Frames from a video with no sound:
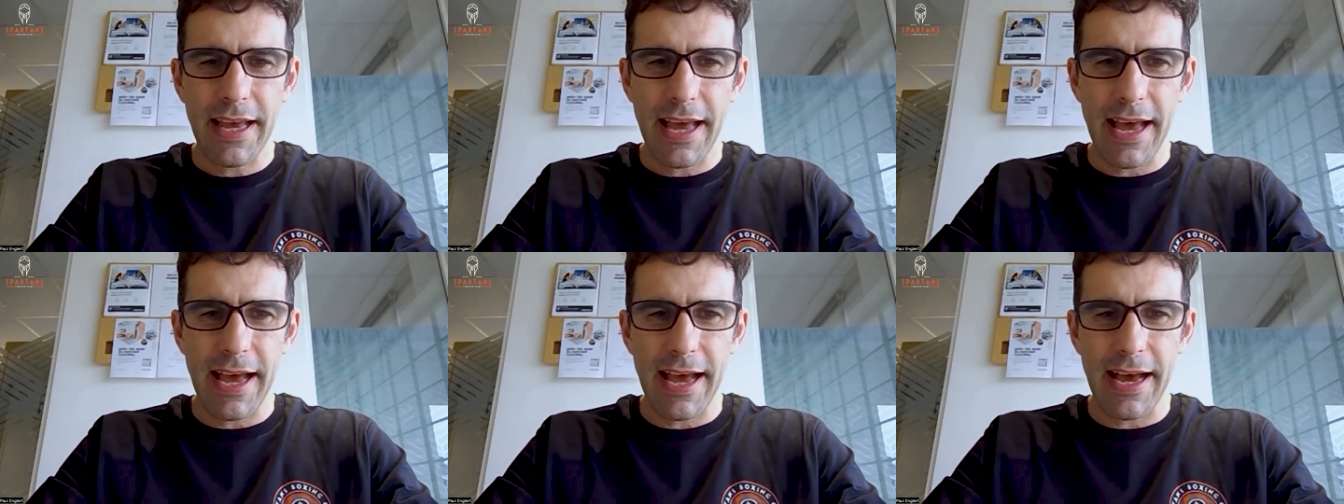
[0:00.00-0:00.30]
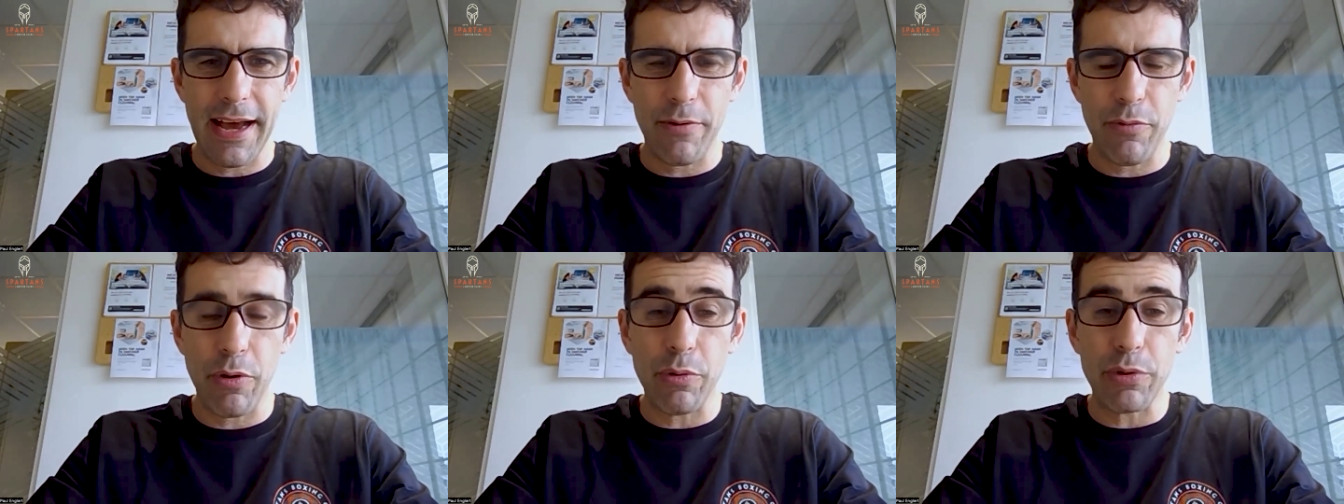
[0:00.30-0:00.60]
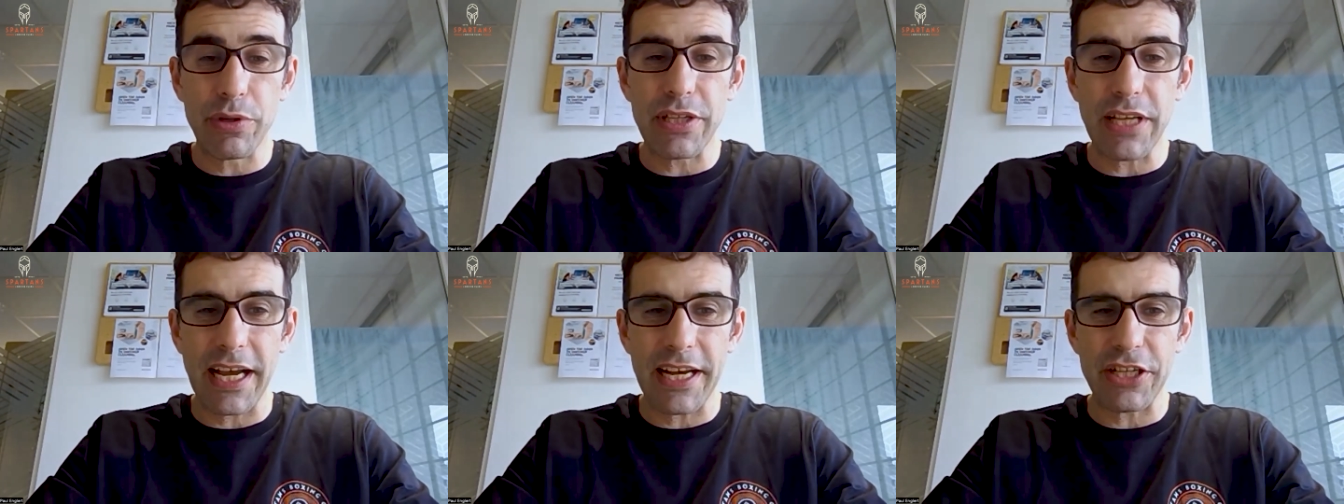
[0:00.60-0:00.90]
what
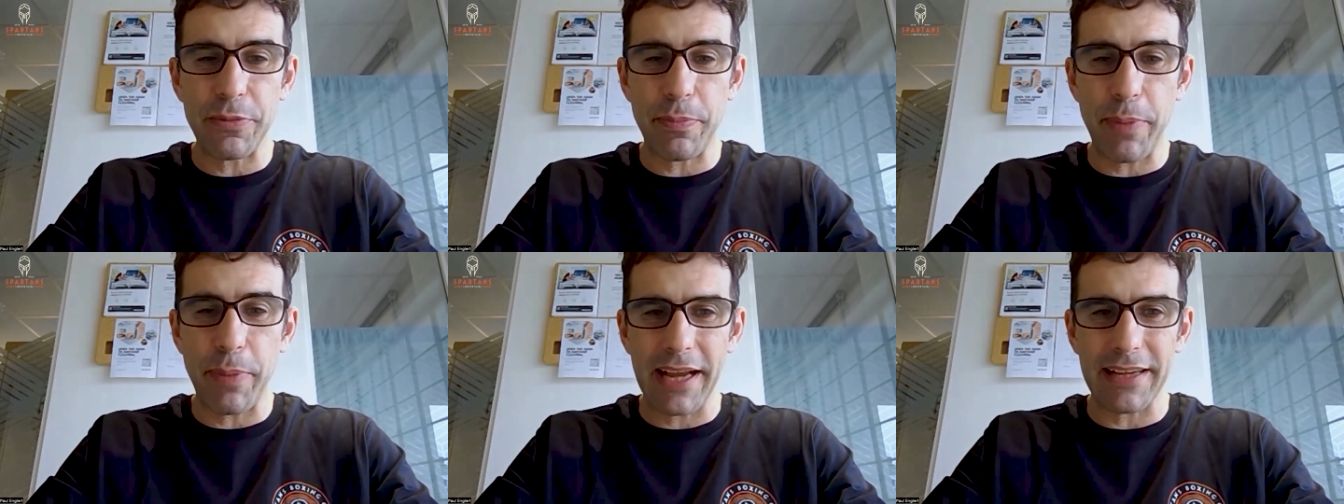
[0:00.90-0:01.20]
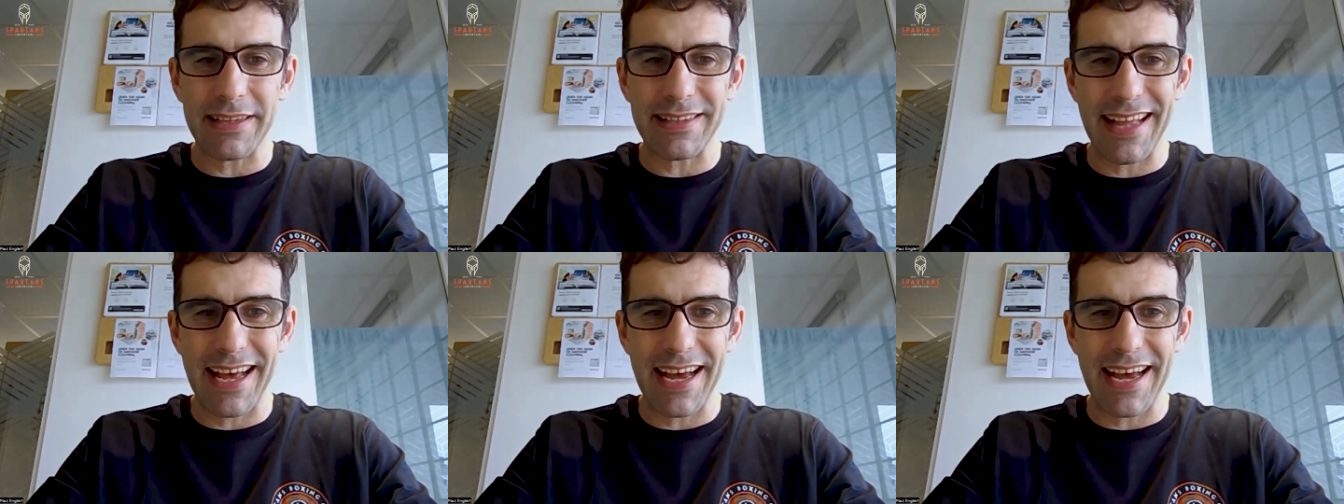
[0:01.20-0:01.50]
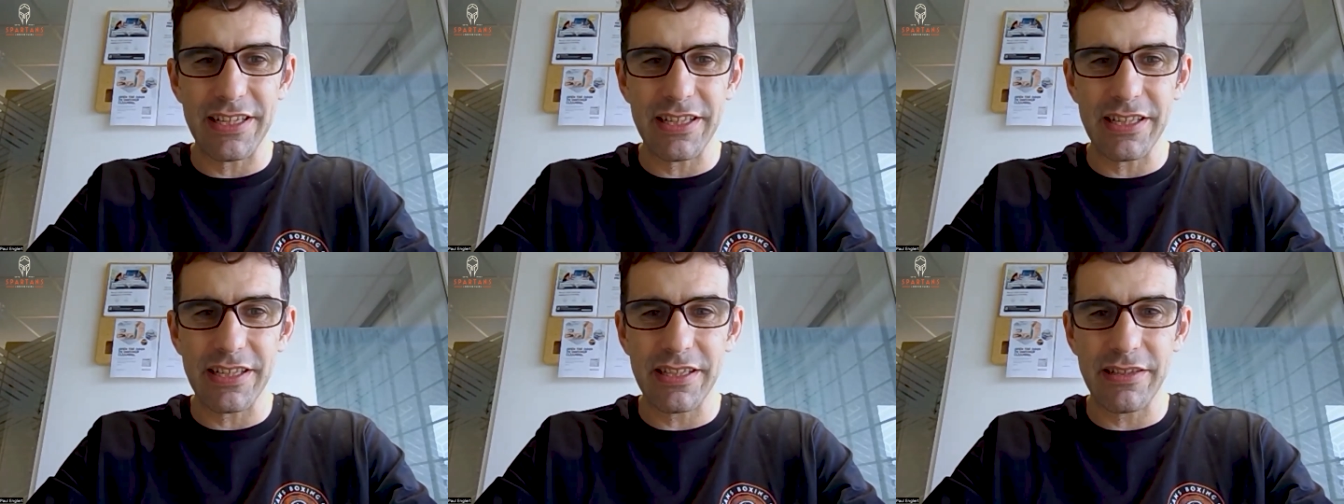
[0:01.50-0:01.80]
was Asia Pac's
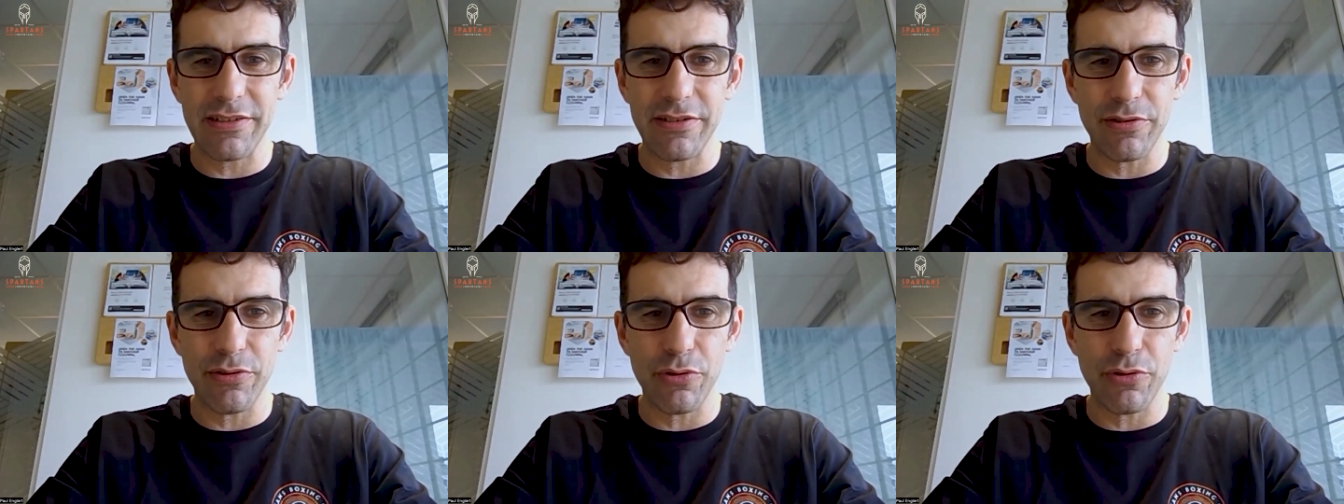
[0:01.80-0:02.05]
largest